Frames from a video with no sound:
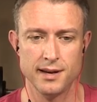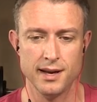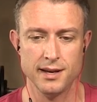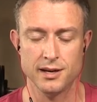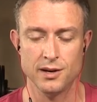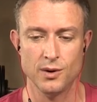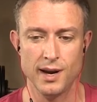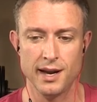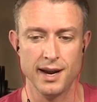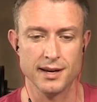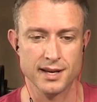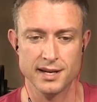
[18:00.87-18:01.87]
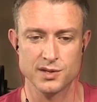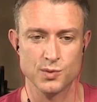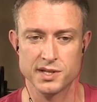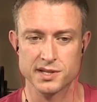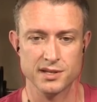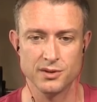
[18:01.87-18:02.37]
you know, and kids
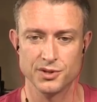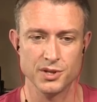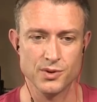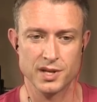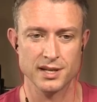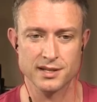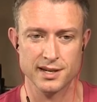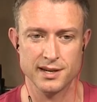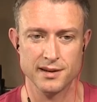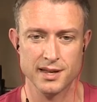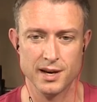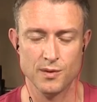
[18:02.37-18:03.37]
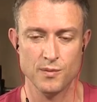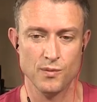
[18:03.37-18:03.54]
would still do things that